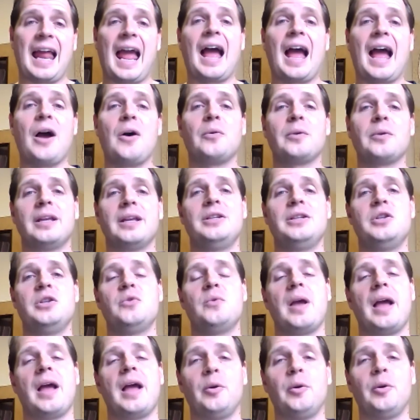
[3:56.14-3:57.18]
And how
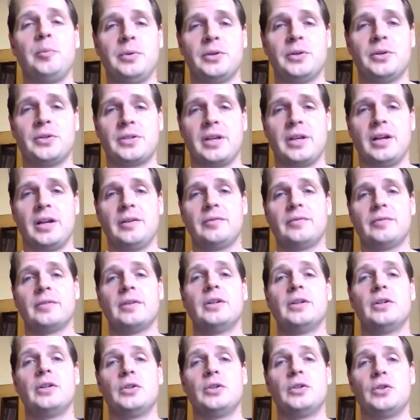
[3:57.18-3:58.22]
can you help
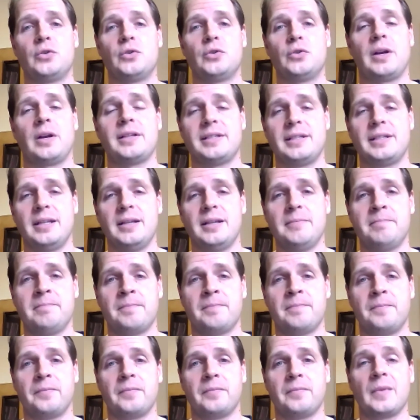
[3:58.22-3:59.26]
yourself trust
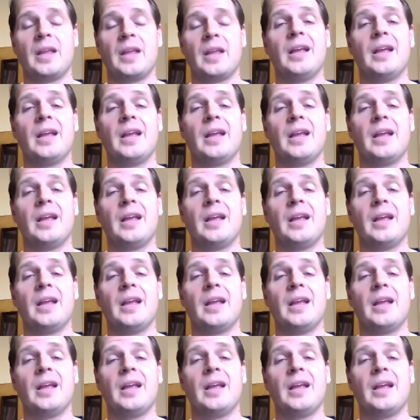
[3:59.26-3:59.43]
him?